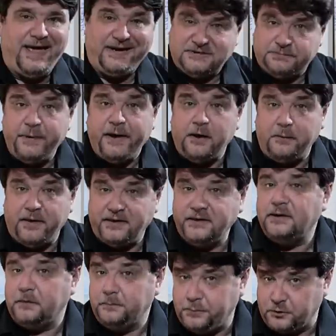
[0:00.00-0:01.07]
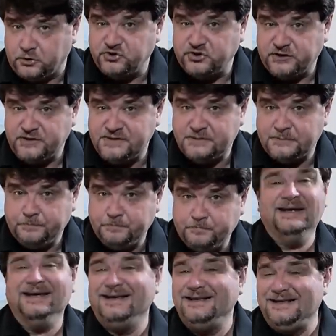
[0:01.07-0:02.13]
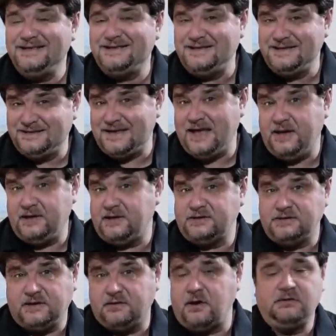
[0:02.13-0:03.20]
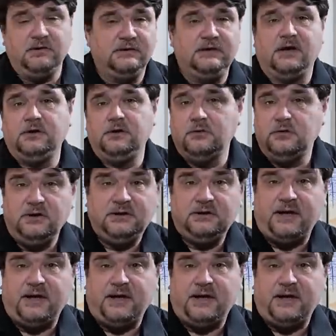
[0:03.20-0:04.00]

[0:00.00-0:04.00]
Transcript: experimental projects. It is designed as a ground attack unit